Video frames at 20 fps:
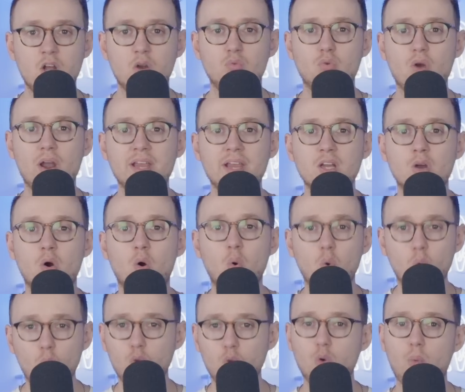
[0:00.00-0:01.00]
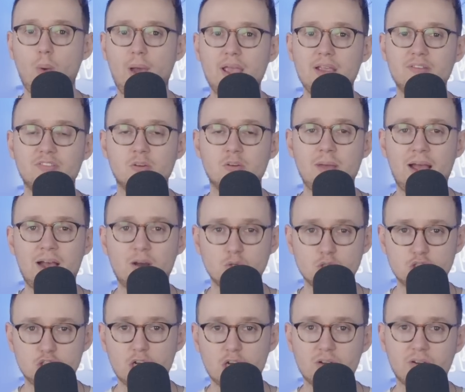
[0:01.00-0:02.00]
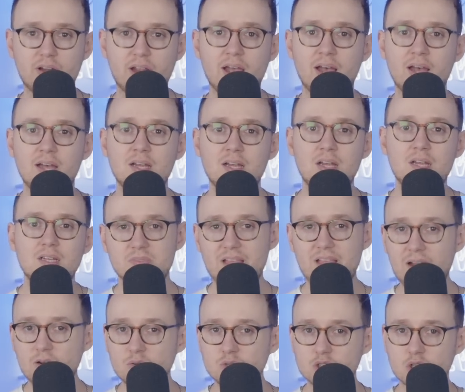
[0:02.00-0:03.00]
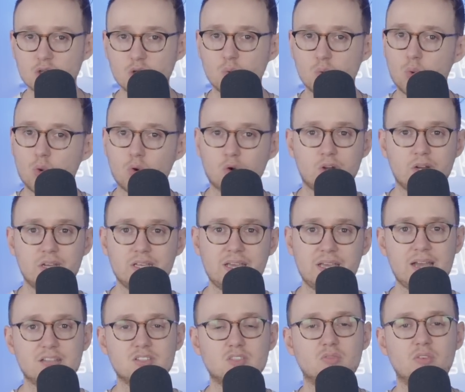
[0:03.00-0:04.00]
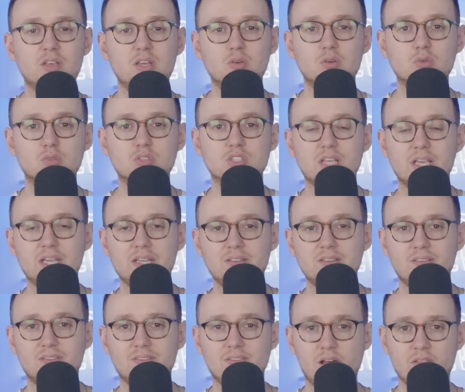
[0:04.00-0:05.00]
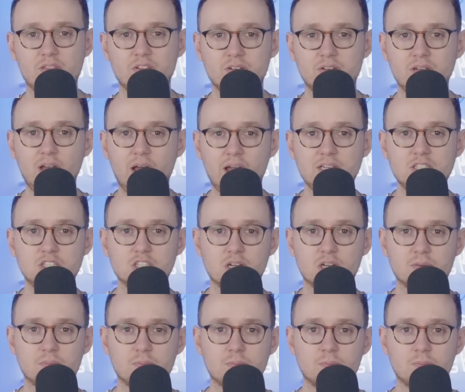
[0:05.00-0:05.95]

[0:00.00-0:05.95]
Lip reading: running all the way from Algeria down to the Wari gas field in southern Niger.